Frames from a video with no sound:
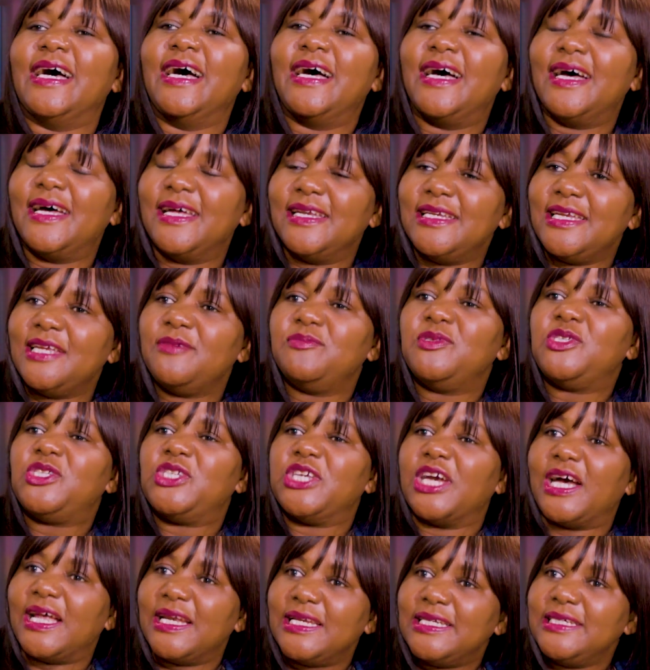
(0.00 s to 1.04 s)
named
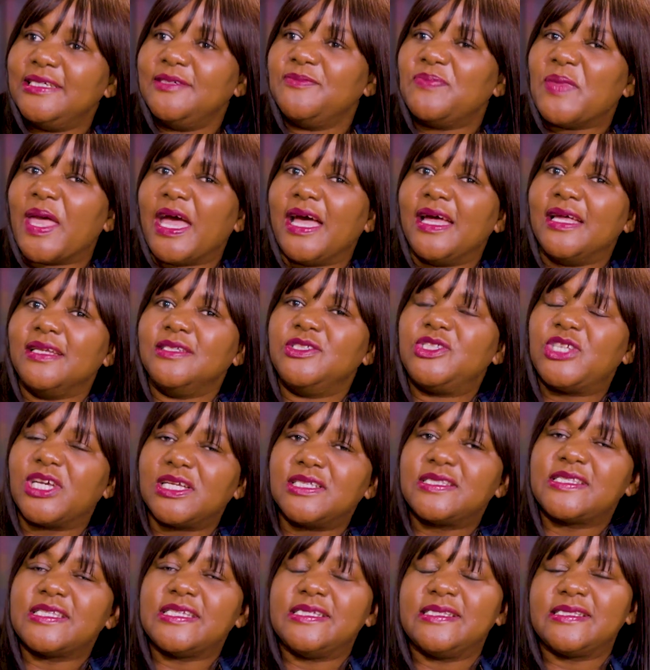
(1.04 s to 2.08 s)
Charlie, and
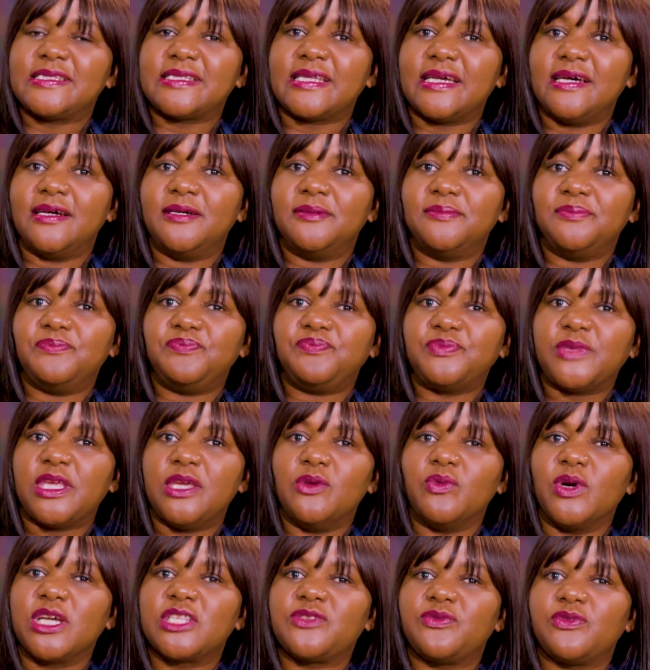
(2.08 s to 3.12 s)
Charles is
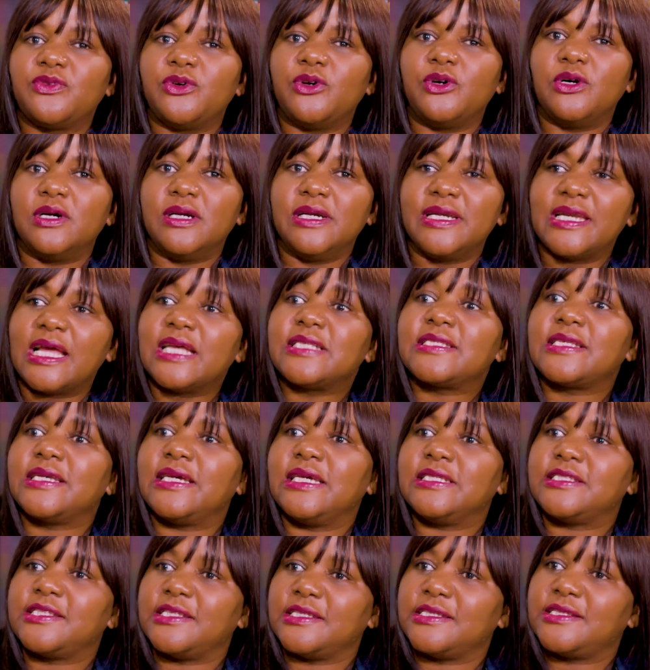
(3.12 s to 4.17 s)
he works for NASA
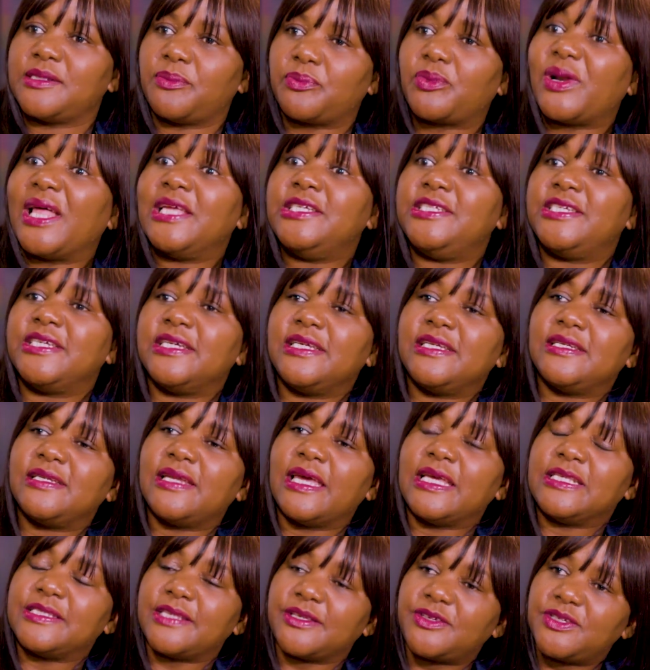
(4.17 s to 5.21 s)
as the supply chain
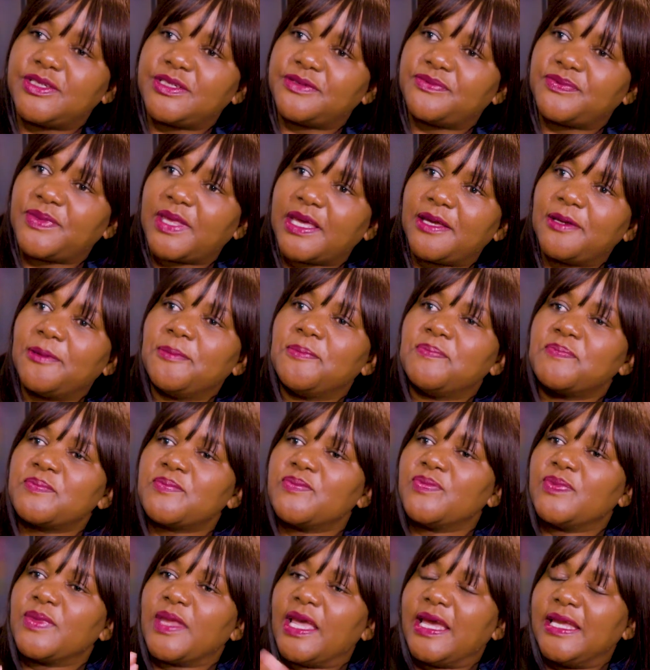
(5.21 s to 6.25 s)
executive there.
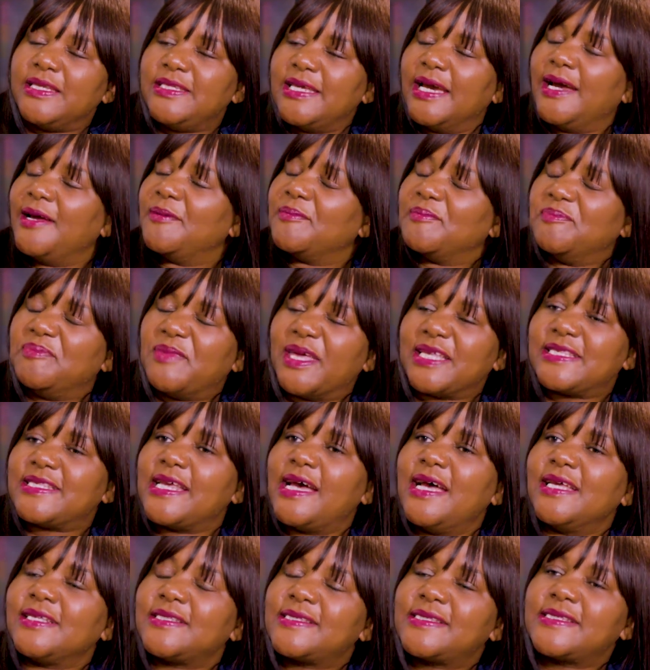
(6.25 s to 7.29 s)
And yeah, that's
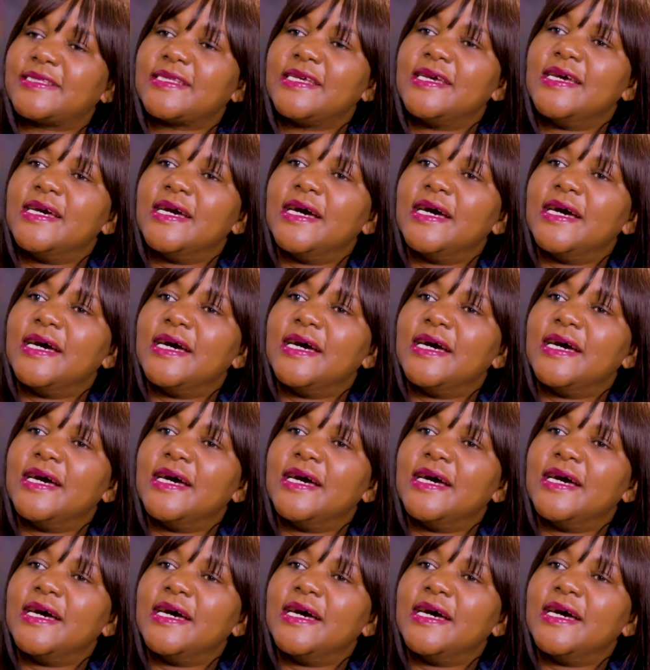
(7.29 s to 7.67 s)
us.